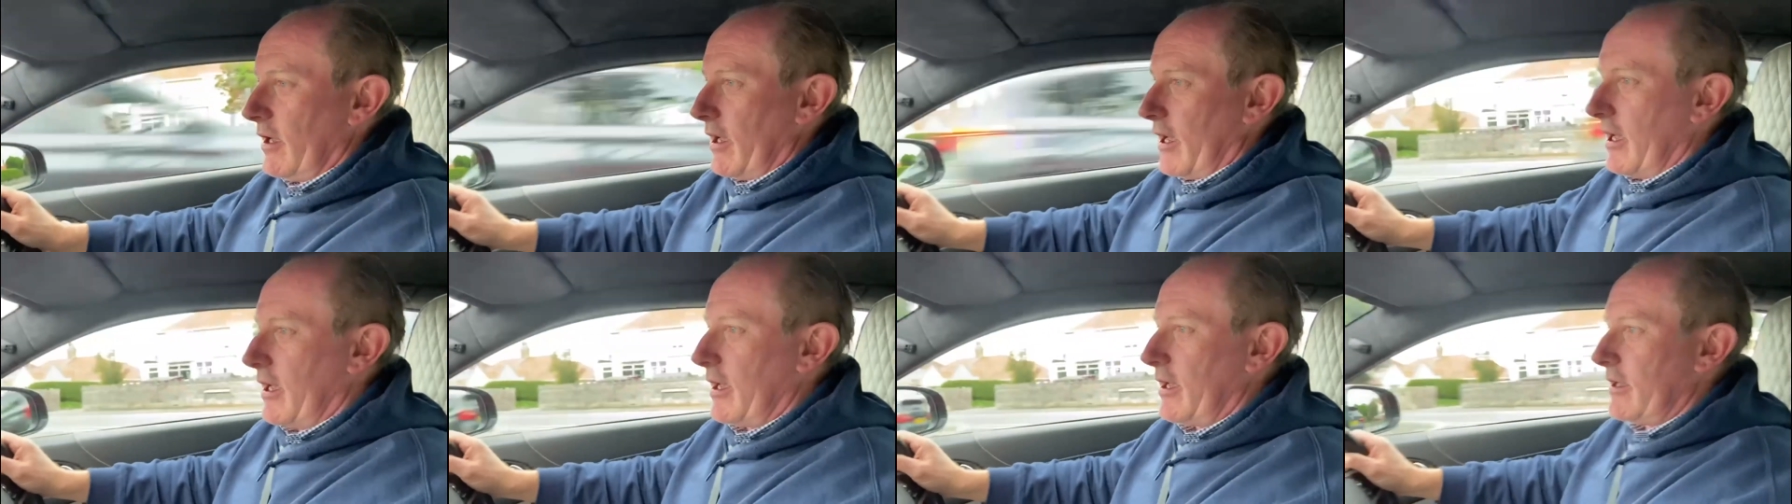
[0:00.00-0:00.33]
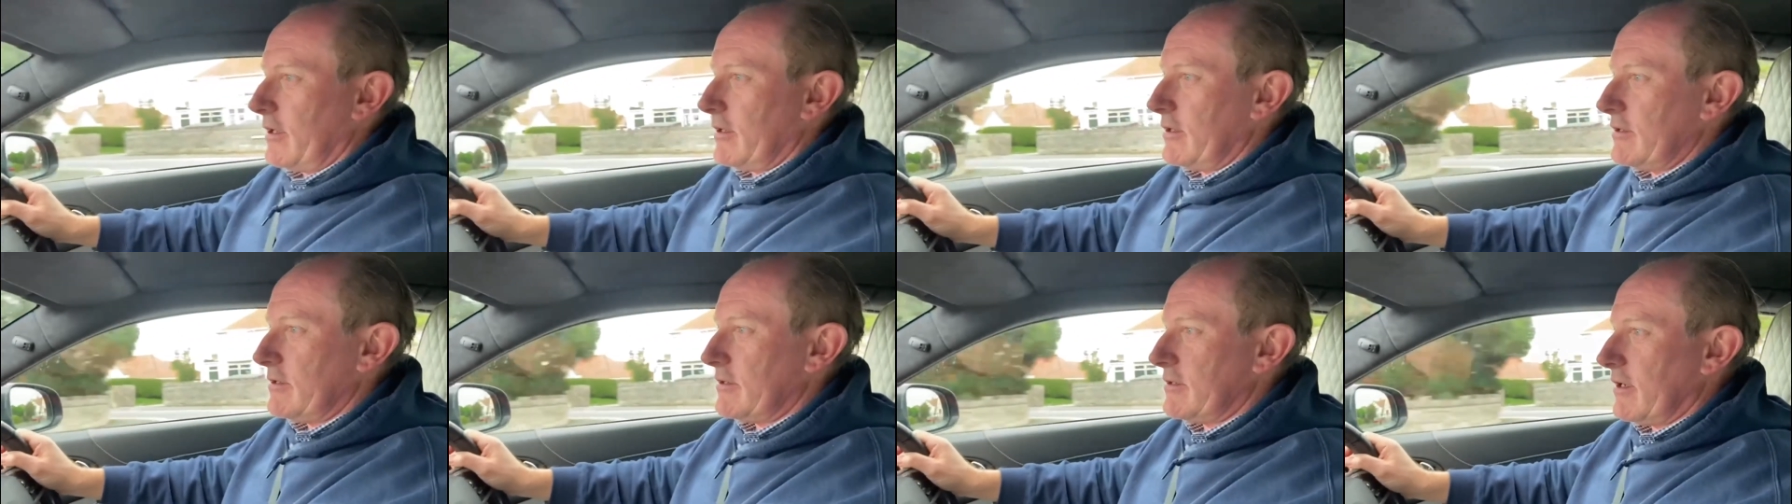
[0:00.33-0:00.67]

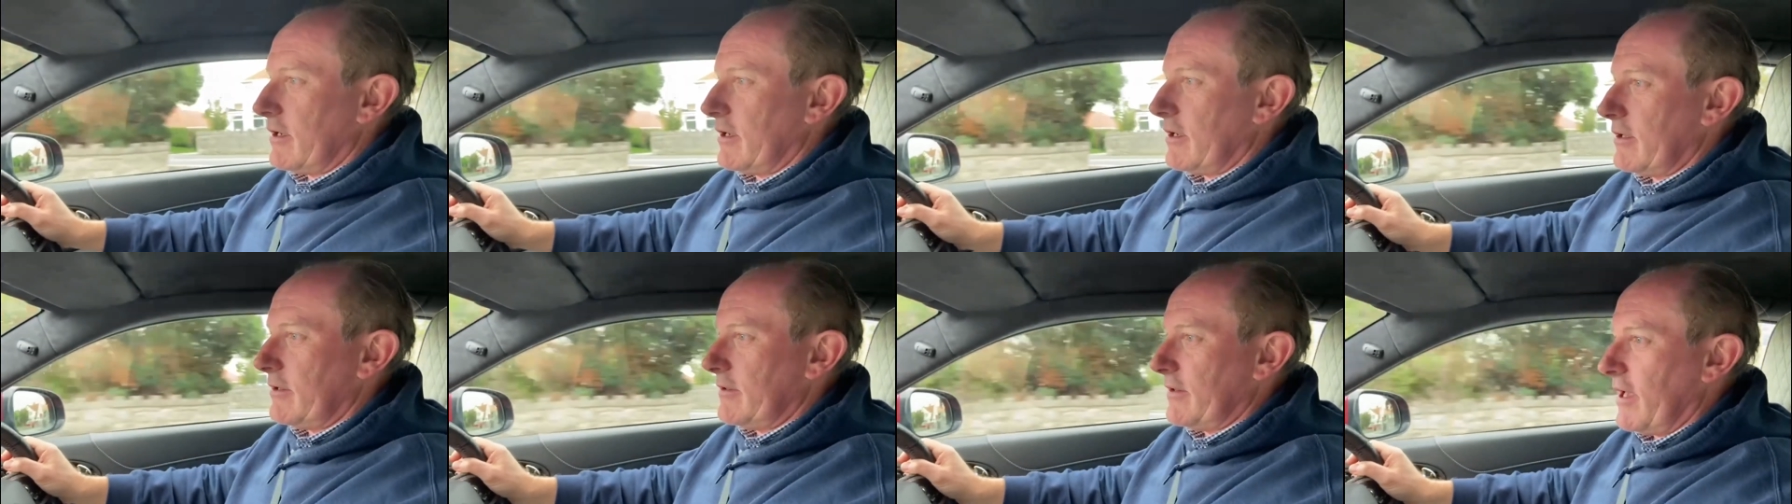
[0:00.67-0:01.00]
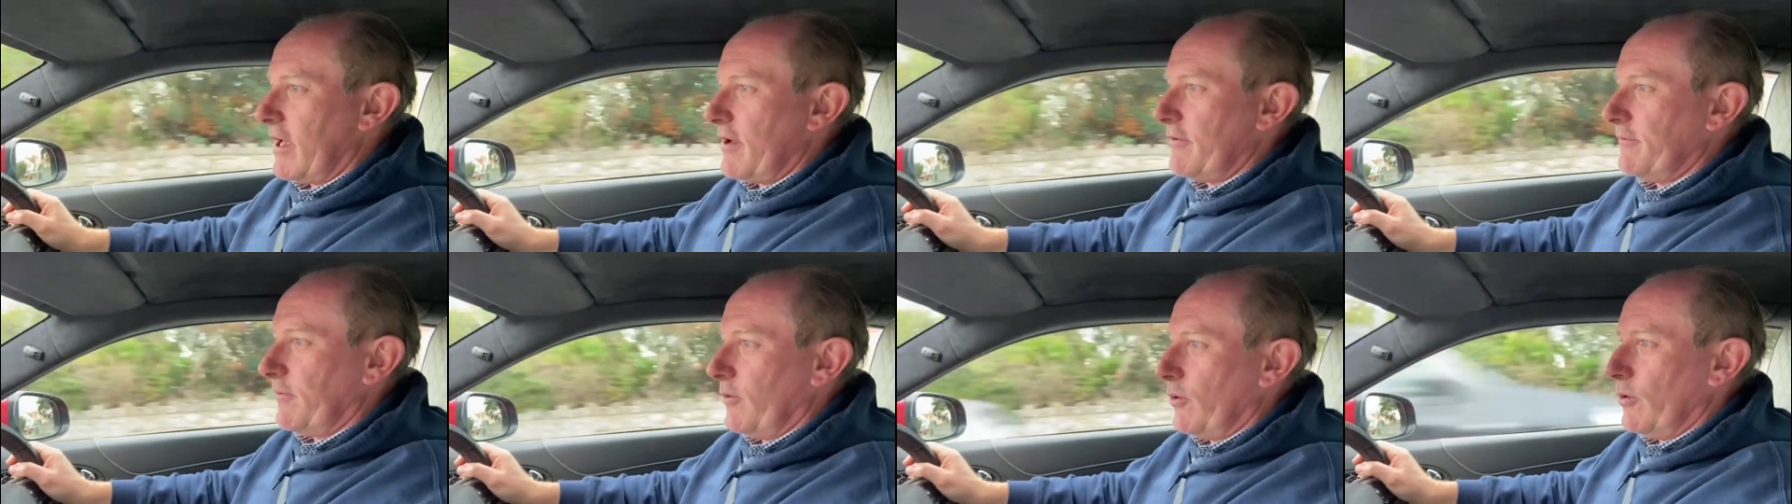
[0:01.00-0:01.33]
and
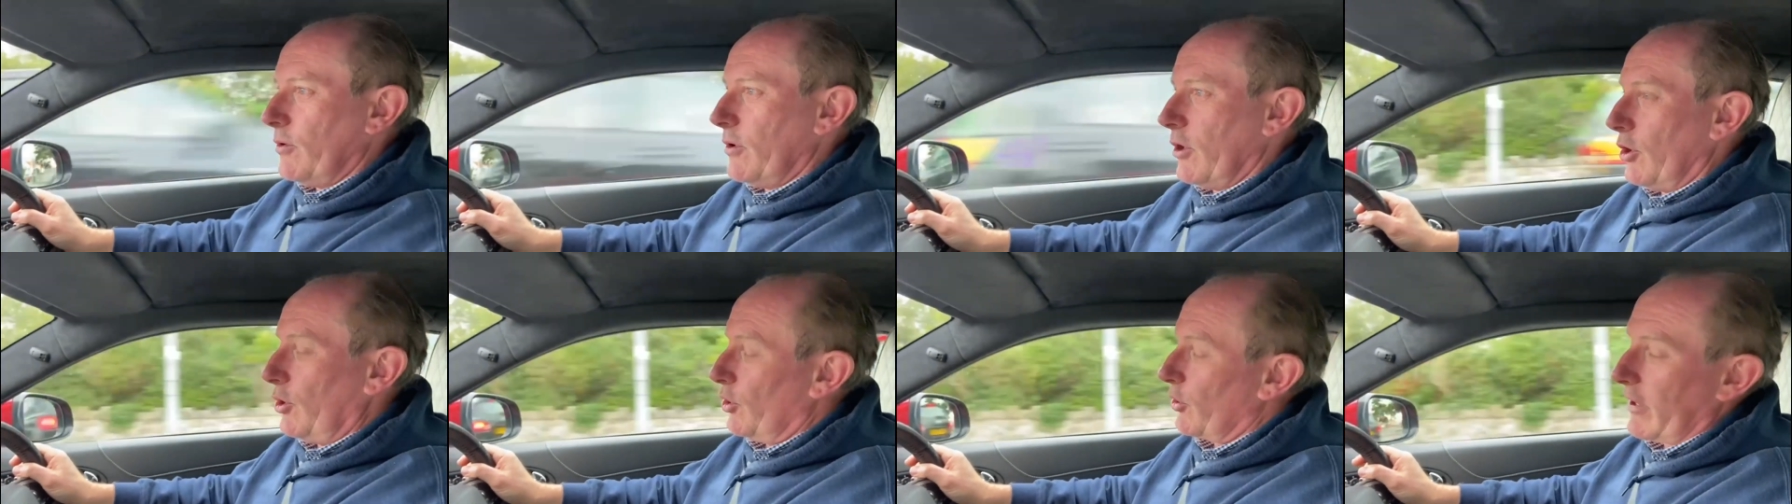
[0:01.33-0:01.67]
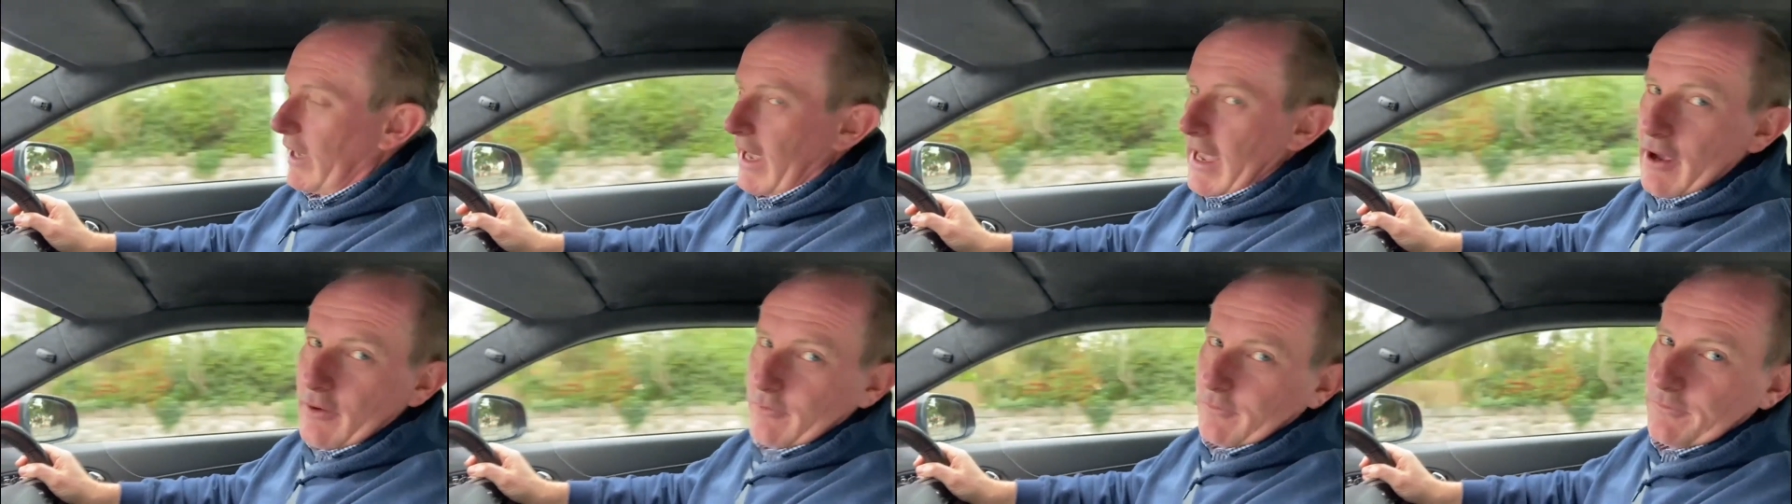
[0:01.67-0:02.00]
therefore
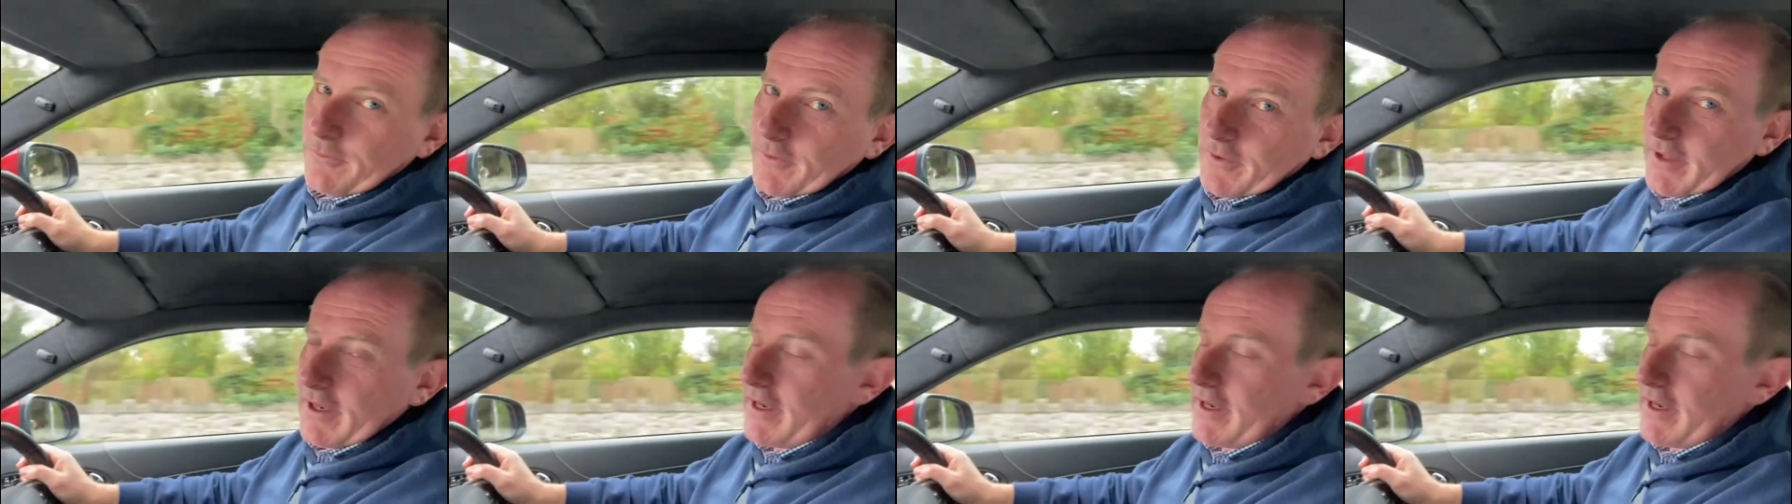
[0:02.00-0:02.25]
look out for